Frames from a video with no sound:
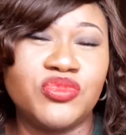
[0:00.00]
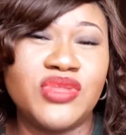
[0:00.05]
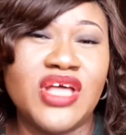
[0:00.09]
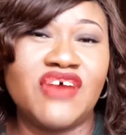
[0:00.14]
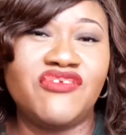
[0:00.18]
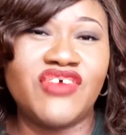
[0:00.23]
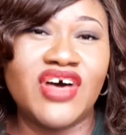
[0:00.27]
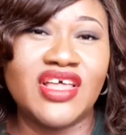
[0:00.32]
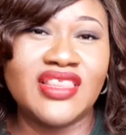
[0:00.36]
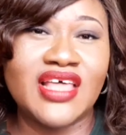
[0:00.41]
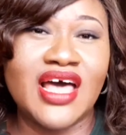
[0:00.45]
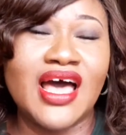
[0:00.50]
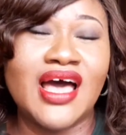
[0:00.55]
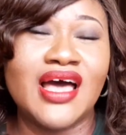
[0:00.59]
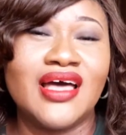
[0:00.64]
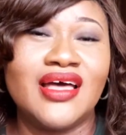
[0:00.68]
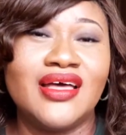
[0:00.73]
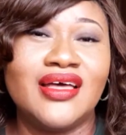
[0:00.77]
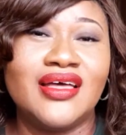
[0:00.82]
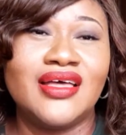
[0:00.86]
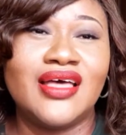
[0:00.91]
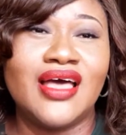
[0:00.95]
Their father,
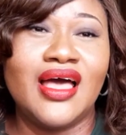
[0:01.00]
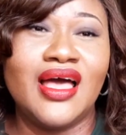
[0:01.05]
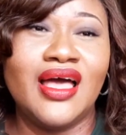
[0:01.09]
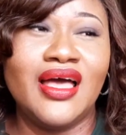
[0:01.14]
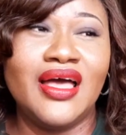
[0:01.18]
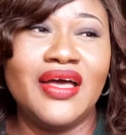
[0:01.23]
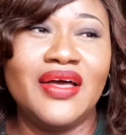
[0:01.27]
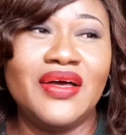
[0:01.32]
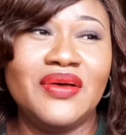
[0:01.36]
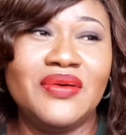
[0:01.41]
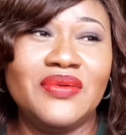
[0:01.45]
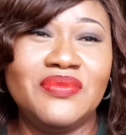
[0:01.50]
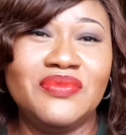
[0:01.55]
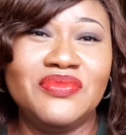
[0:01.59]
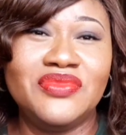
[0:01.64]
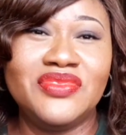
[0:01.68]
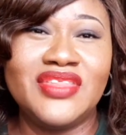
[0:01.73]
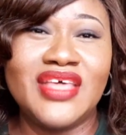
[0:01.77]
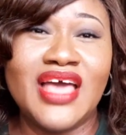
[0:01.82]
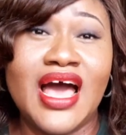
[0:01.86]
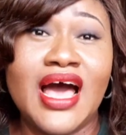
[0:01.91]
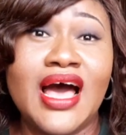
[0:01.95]

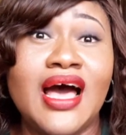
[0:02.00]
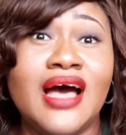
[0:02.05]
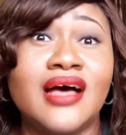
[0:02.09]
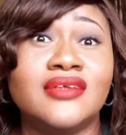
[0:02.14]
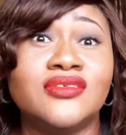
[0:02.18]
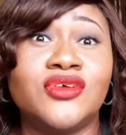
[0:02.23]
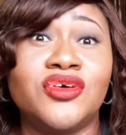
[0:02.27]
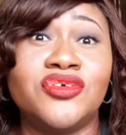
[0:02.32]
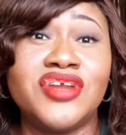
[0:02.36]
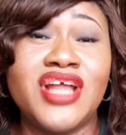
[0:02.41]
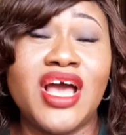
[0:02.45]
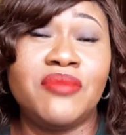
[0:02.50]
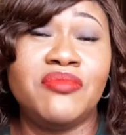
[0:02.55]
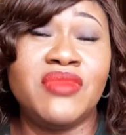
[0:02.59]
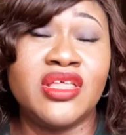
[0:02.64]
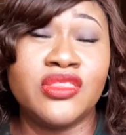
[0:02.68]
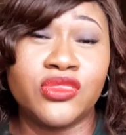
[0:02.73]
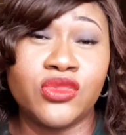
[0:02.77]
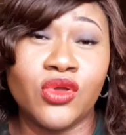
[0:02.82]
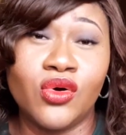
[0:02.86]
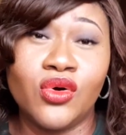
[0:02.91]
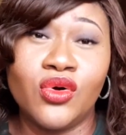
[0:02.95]
their
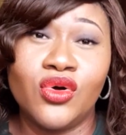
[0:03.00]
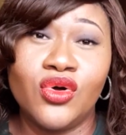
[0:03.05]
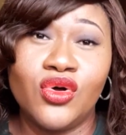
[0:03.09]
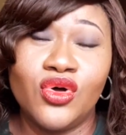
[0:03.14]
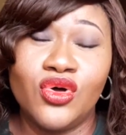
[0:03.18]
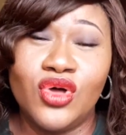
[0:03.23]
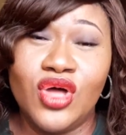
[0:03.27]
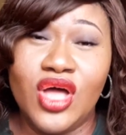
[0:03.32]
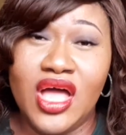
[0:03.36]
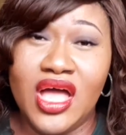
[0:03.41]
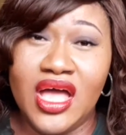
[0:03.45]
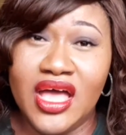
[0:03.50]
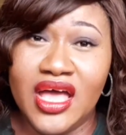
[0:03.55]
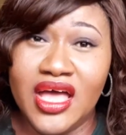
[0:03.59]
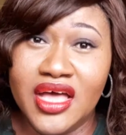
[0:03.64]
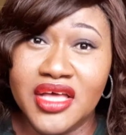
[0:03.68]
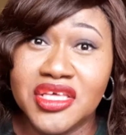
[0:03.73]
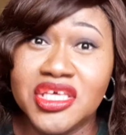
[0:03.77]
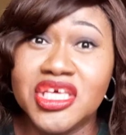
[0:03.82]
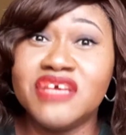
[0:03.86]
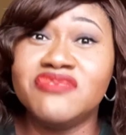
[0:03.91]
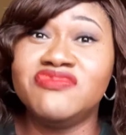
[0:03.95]
mentor
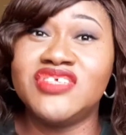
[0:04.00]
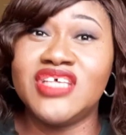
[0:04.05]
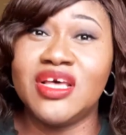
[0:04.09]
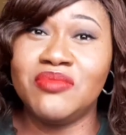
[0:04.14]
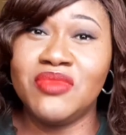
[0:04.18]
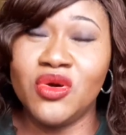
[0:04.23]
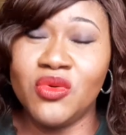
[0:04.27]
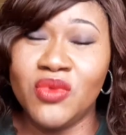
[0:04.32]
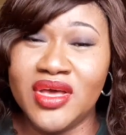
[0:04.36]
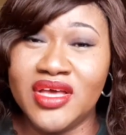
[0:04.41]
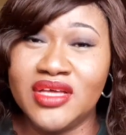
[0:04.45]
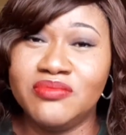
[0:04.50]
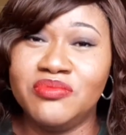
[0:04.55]
gives them away.